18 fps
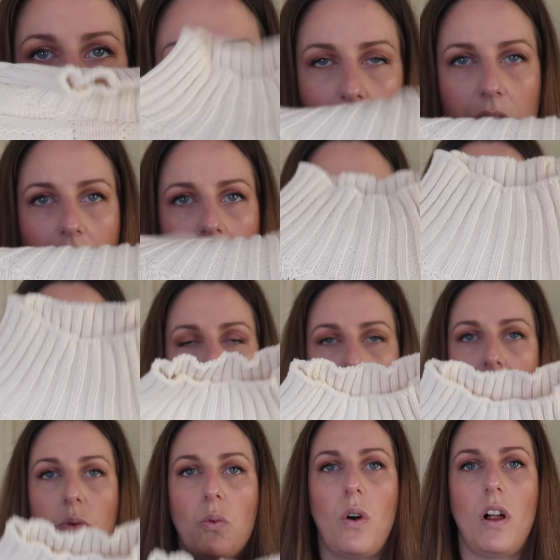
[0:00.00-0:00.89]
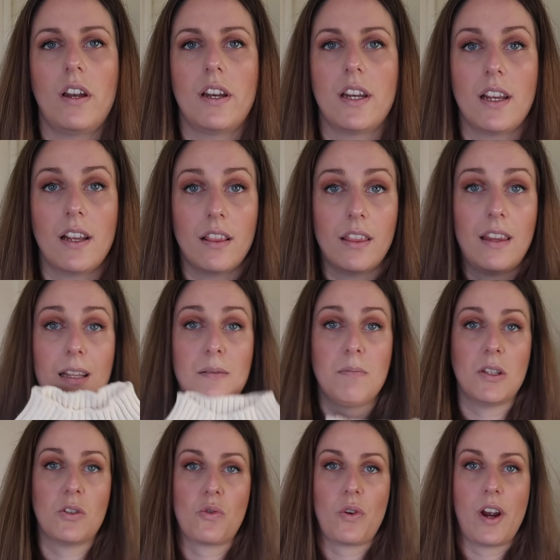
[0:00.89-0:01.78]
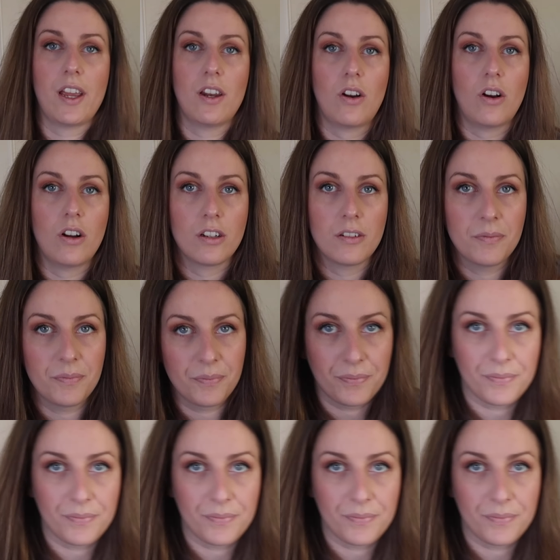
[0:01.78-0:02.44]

but I love the quality. Let me try it on.